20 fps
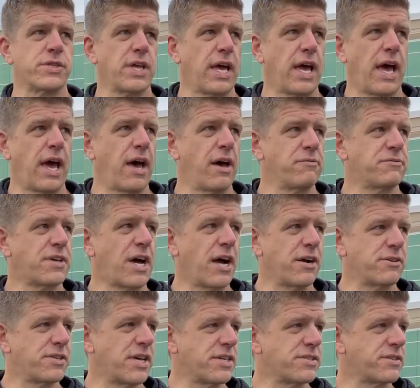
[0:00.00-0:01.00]
They have
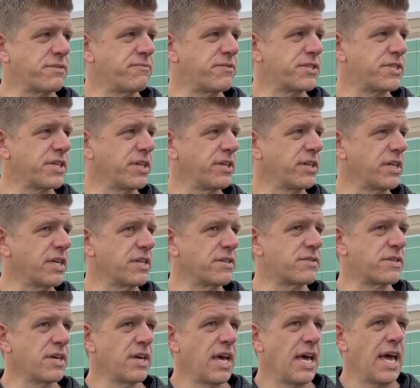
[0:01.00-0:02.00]
tire testing
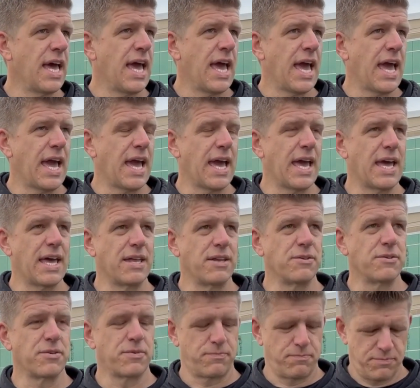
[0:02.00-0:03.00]
facilities, and
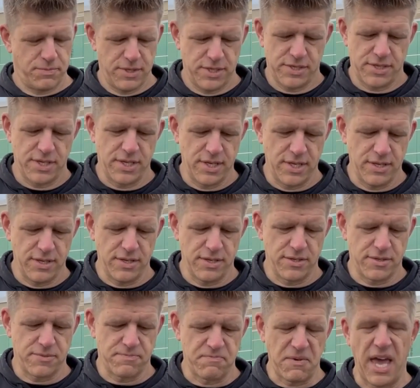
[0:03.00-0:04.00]
this
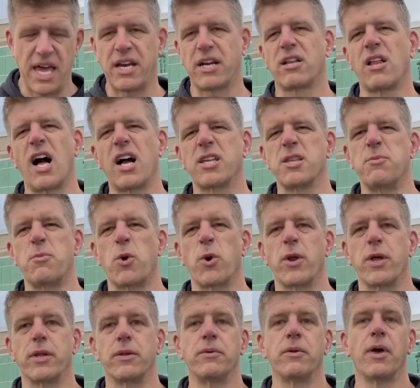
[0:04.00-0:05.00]
is 8 o'clock in the
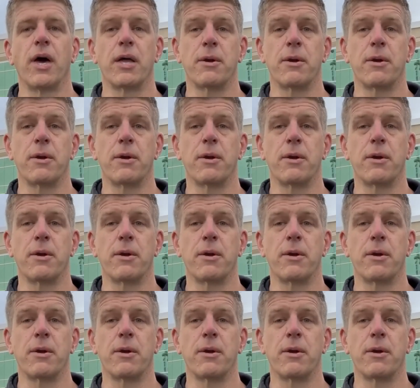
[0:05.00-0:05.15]
morning.